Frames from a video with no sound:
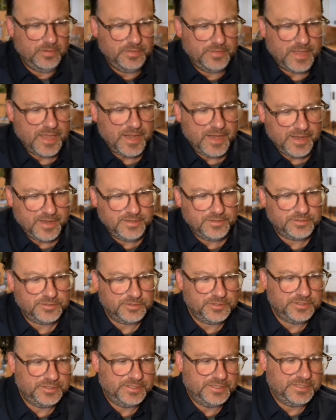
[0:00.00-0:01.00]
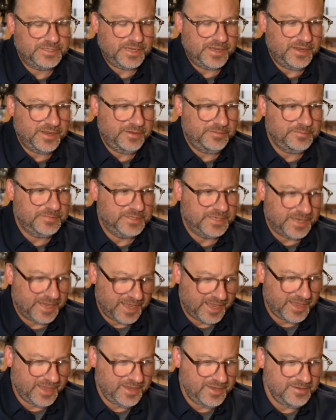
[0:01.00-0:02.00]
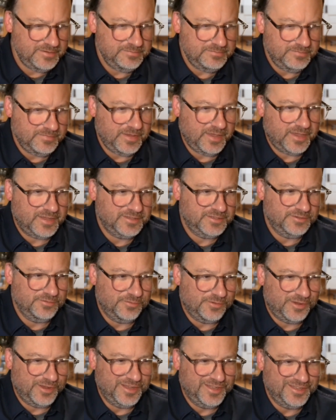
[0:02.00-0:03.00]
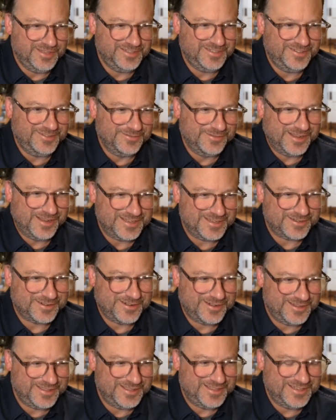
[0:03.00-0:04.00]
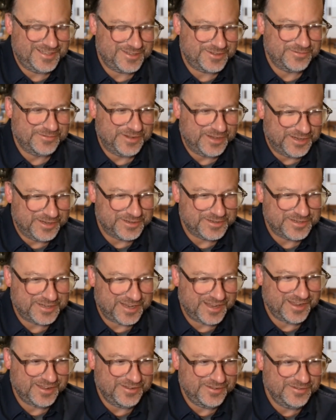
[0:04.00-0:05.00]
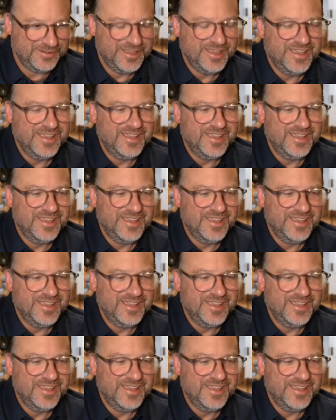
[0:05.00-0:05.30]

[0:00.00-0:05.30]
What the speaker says: That answer is the same today as it was when I started this 20 years ago.